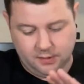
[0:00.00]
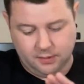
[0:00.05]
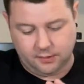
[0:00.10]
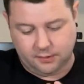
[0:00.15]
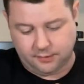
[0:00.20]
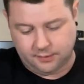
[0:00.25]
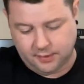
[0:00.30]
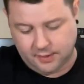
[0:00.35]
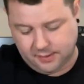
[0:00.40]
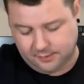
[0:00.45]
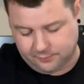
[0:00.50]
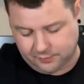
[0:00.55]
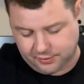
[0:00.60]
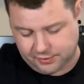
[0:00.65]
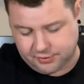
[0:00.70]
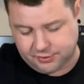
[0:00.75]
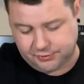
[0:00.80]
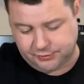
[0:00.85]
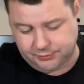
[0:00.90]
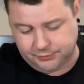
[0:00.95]
Number
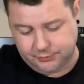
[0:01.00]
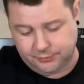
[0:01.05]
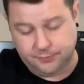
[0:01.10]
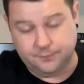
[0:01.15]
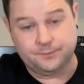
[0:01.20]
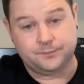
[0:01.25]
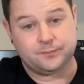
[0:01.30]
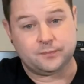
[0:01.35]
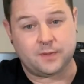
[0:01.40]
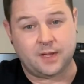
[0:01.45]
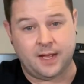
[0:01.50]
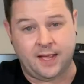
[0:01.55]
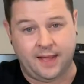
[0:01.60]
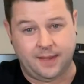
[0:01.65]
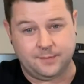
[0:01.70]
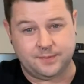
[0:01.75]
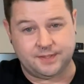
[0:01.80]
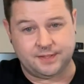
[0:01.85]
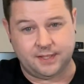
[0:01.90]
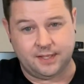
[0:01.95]
2, I
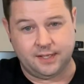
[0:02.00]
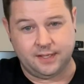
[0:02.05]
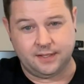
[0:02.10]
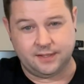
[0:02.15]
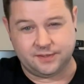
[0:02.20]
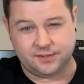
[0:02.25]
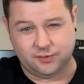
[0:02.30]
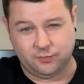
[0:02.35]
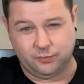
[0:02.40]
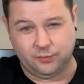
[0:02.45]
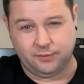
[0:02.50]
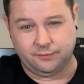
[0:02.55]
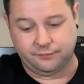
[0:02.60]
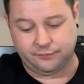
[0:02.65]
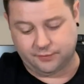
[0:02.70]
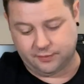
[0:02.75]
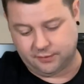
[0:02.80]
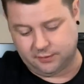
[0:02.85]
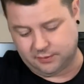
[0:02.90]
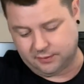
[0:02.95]
am saying is the
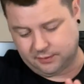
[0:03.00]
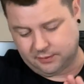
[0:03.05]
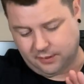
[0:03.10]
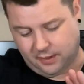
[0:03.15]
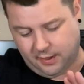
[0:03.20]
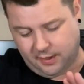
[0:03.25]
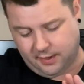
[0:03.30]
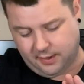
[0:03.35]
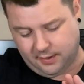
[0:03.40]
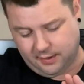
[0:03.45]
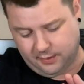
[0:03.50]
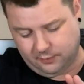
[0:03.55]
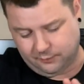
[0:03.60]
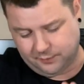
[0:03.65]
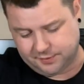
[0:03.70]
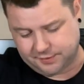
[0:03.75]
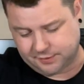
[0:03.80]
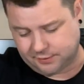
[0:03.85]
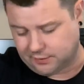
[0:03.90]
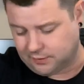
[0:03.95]
Woodford
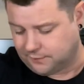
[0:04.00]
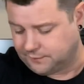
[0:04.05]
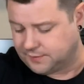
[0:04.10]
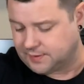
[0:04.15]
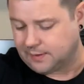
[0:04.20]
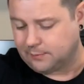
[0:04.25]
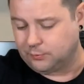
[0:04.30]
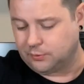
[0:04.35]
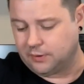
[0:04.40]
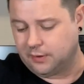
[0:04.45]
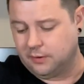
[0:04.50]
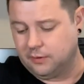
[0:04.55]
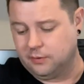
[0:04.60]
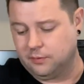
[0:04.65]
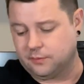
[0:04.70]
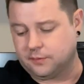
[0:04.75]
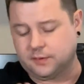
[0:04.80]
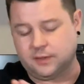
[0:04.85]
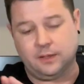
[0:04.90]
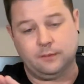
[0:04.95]
Reserve Double
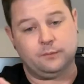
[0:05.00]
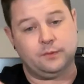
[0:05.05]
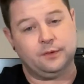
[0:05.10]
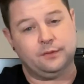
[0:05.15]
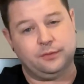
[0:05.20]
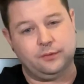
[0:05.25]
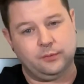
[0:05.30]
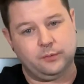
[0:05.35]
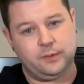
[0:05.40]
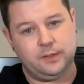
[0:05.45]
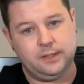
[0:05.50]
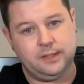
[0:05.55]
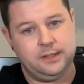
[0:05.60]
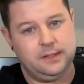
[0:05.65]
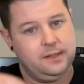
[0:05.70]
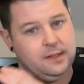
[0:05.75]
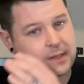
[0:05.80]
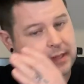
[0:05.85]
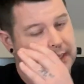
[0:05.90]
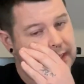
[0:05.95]
Oak. Number
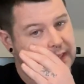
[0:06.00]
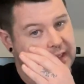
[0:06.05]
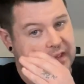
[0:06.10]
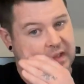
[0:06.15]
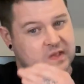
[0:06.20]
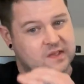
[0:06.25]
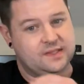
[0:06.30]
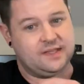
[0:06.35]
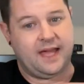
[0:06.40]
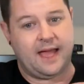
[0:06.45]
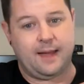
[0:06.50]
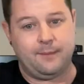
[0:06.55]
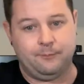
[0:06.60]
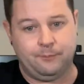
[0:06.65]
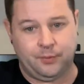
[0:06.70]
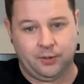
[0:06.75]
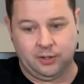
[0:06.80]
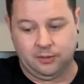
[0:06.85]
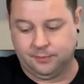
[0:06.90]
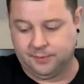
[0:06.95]
3 is that
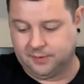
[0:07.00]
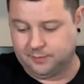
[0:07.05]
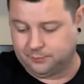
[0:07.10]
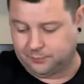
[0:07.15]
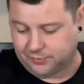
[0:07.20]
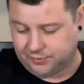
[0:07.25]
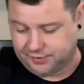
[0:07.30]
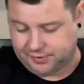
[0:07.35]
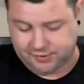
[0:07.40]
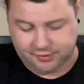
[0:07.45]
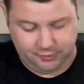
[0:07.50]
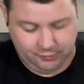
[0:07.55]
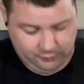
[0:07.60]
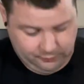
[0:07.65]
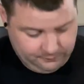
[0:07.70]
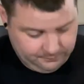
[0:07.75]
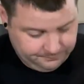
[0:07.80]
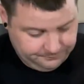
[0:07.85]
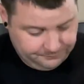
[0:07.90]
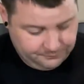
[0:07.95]
Bourbon
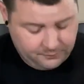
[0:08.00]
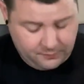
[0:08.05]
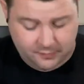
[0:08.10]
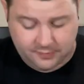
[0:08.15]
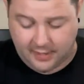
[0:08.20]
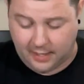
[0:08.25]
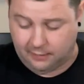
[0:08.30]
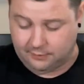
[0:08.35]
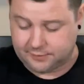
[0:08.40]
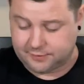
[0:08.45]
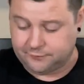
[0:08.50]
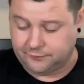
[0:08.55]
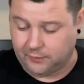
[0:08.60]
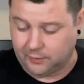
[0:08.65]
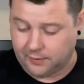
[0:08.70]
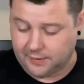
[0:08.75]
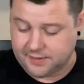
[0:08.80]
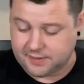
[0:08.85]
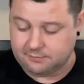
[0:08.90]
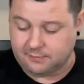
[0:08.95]
Pursuit. Now, as
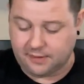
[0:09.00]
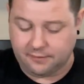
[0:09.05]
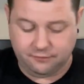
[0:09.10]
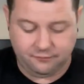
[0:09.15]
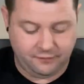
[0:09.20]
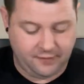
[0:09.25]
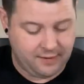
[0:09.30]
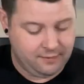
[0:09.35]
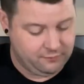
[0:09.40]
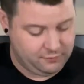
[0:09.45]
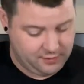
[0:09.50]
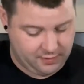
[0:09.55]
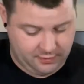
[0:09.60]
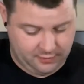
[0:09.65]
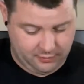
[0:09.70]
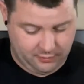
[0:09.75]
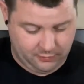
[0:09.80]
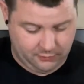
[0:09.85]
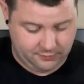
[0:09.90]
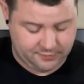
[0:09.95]
far as my favorite
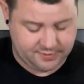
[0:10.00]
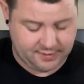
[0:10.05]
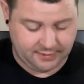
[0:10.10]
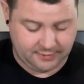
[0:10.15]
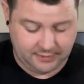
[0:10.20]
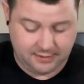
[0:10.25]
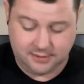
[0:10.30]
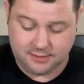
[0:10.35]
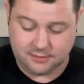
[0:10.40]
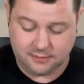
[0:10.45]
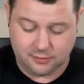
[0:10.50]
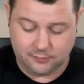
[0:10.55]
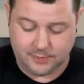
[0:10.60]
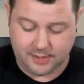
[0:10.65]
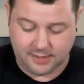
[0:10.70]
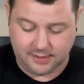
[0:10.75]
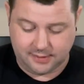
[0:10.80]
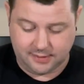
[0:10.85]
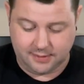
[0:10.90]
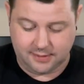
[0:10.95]
goes, I need to go
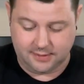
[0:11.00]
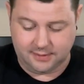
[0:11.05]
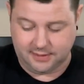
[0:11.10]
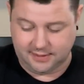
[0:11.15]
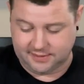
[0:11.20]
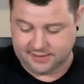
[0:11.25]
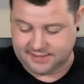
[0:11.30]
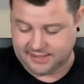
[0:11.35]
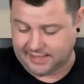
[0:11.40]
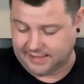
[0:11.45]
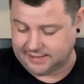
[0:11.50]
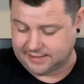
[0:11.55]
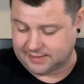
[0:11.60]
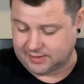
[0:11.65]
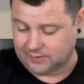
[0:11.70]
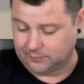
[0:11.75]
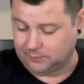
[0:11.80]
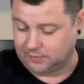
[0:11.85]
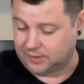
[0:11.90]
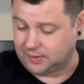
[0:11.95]
back in and taste
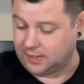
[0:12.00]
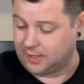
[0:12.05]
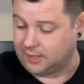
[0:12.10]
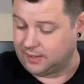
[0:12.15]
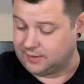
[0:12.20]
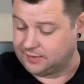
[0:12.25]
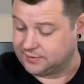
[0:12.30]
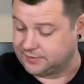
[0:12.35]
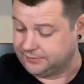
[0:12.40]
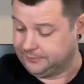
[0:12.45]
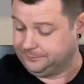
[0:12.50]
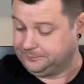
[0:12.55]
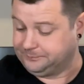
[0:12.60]
it because